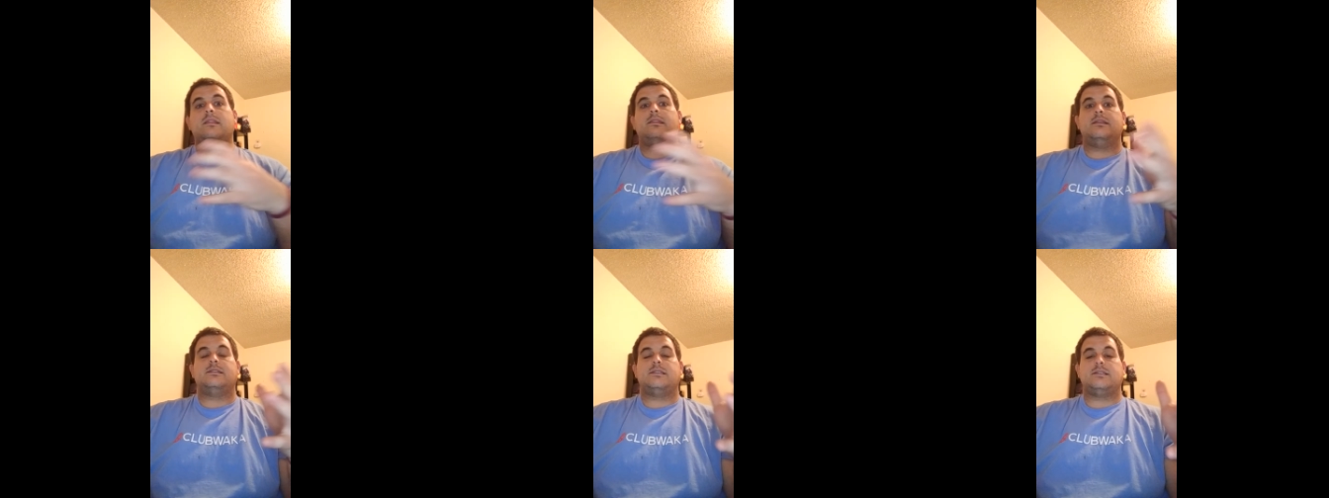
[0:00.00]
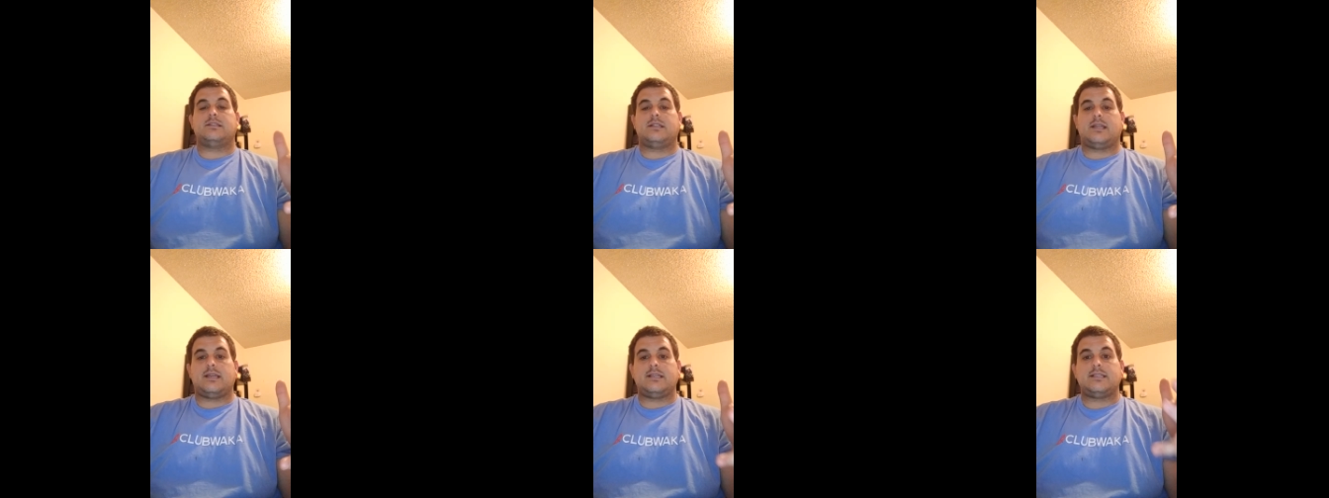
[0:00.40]
this is a
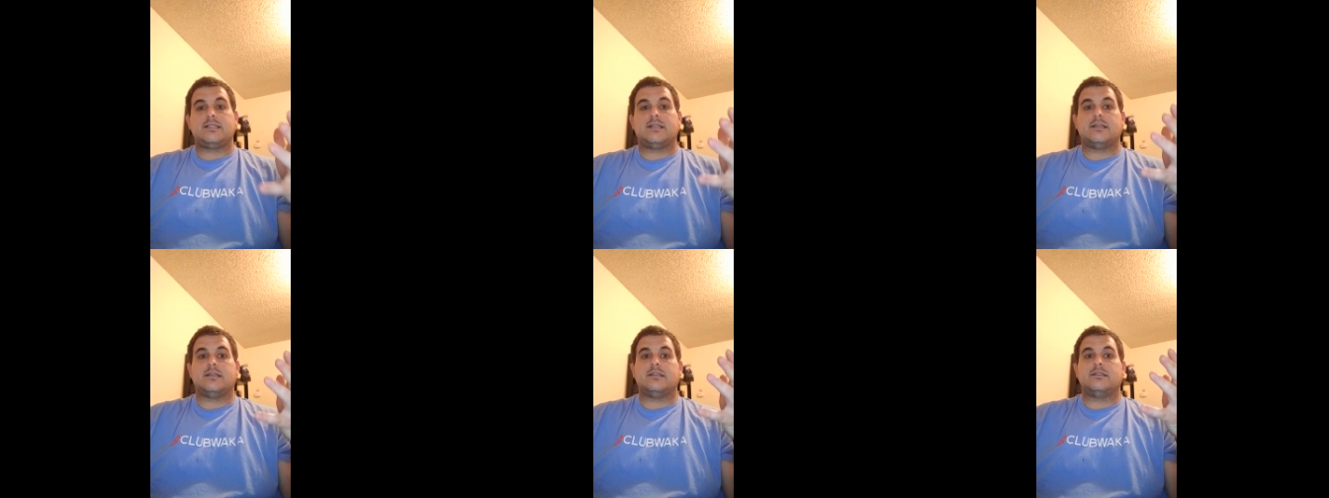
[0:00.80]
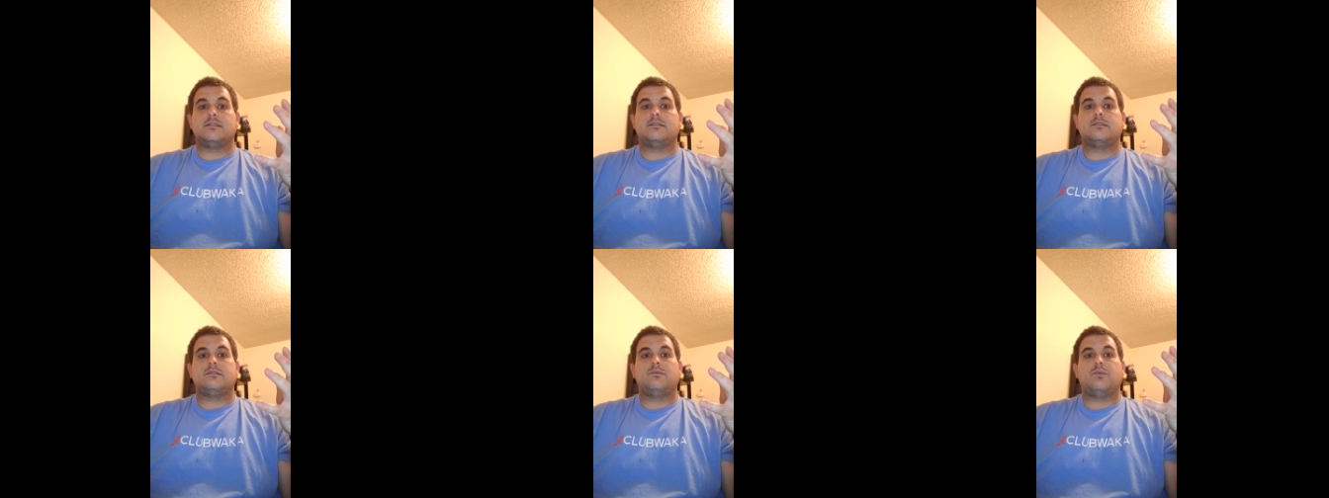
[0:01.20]
nice
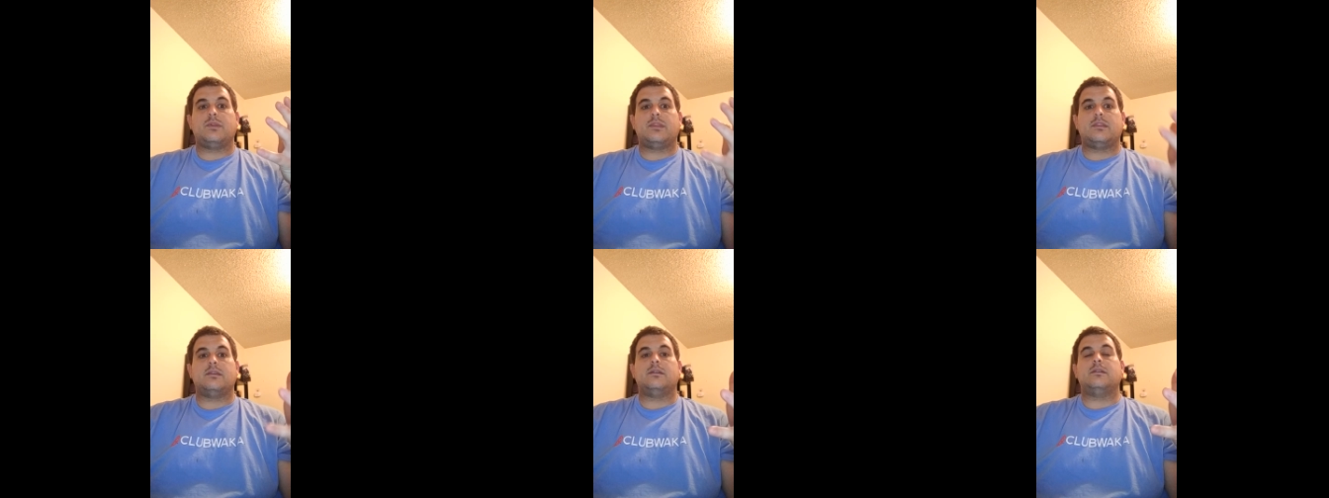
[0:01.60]
with